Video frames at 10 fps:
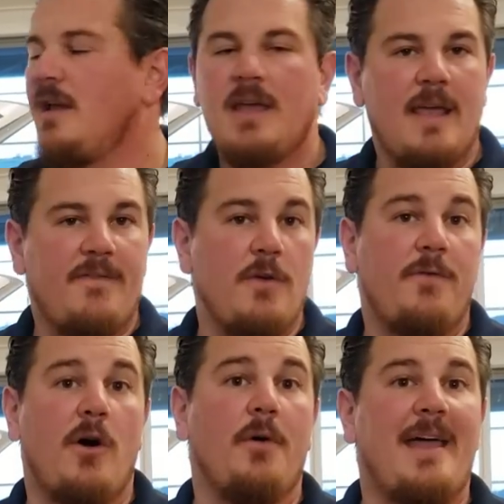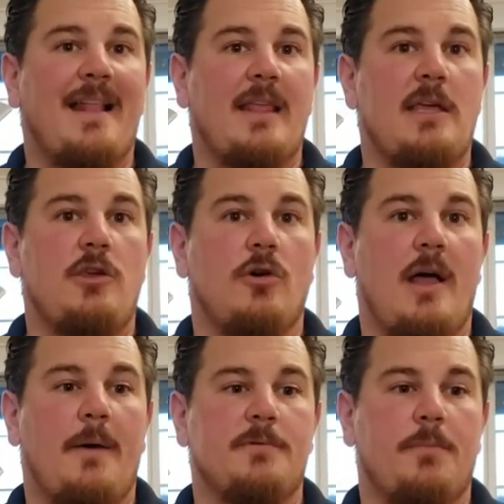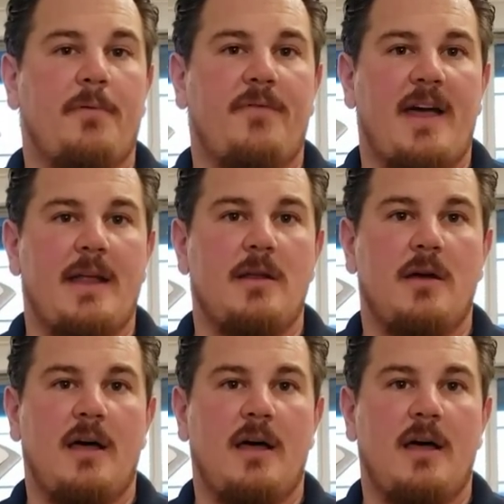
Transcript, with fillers: if you follow that link, you'll help to provide